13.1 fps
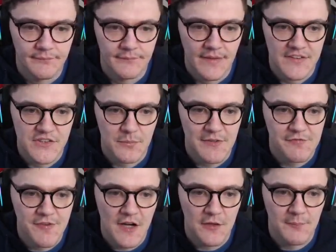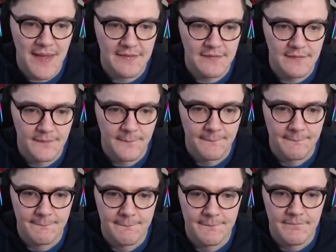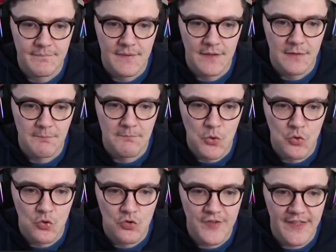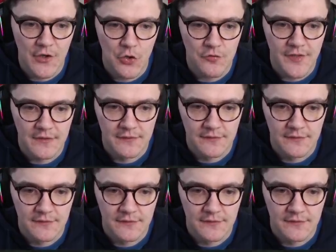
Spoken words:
As it'll be Feng Min. Moving over.